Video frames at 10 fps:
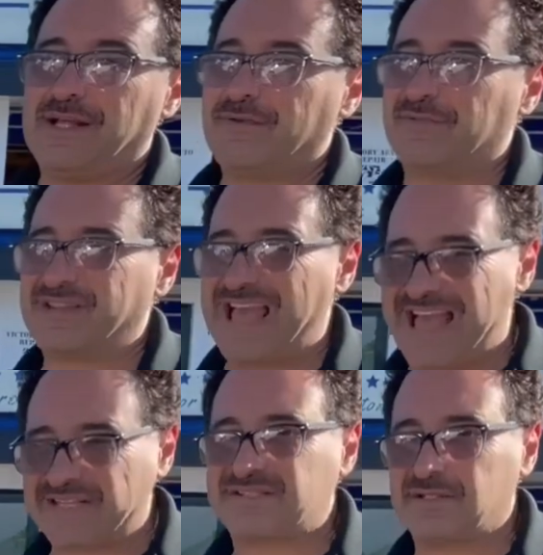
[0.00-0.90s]
with
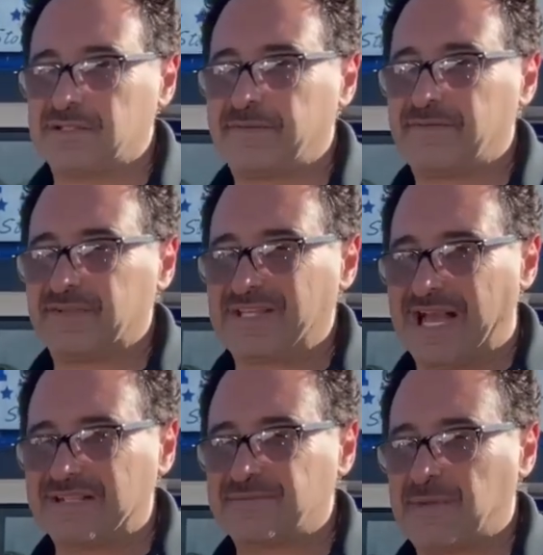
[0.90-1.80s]
excellent
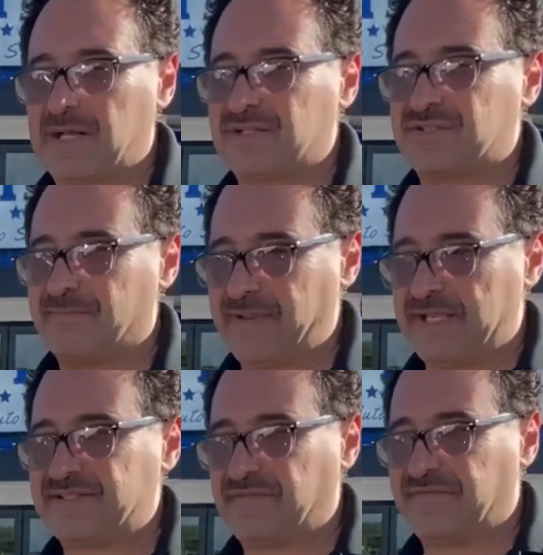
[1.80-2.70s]
gas mileage,
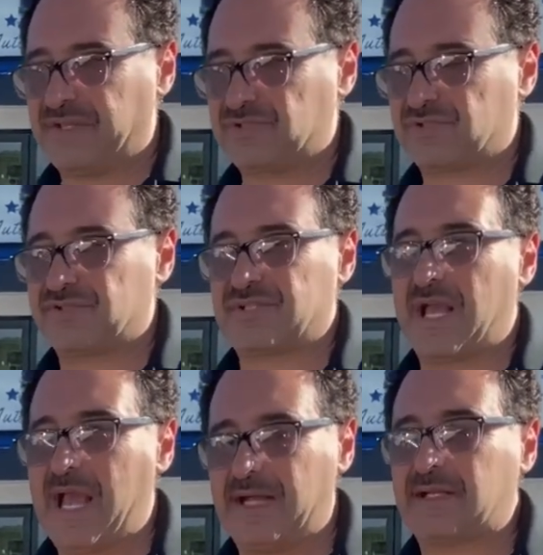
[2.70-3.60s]
amazing features,
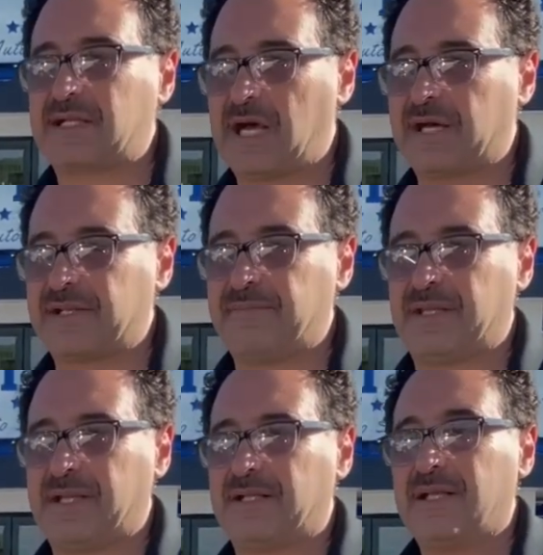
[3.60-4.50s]
and economy,
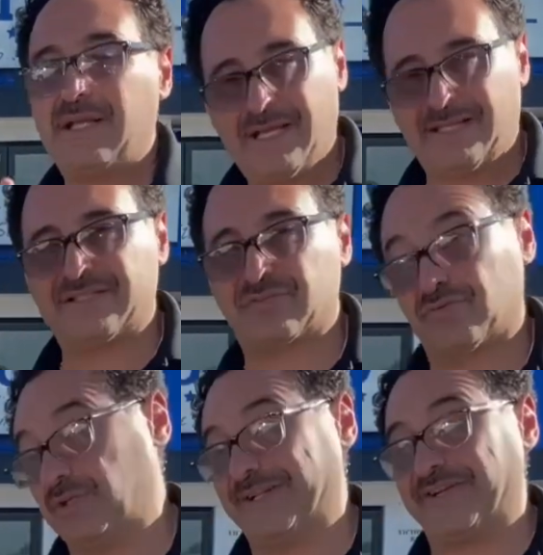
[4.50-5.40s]
and, and it's
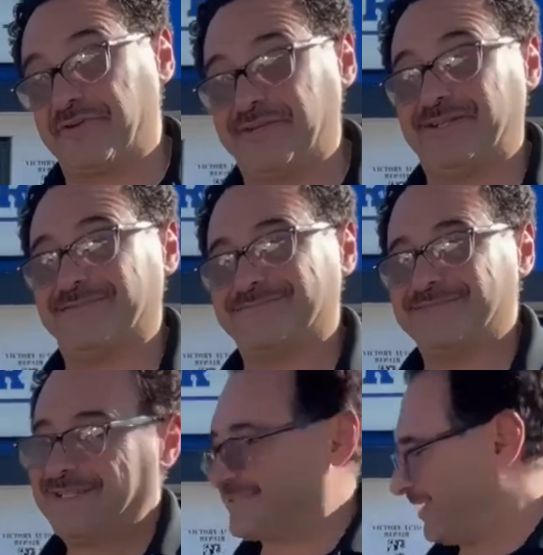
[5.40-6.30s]
really great.
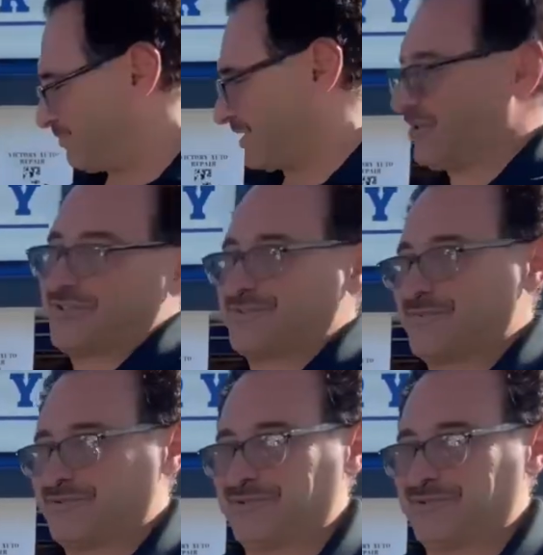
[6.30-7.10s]
Except the climate.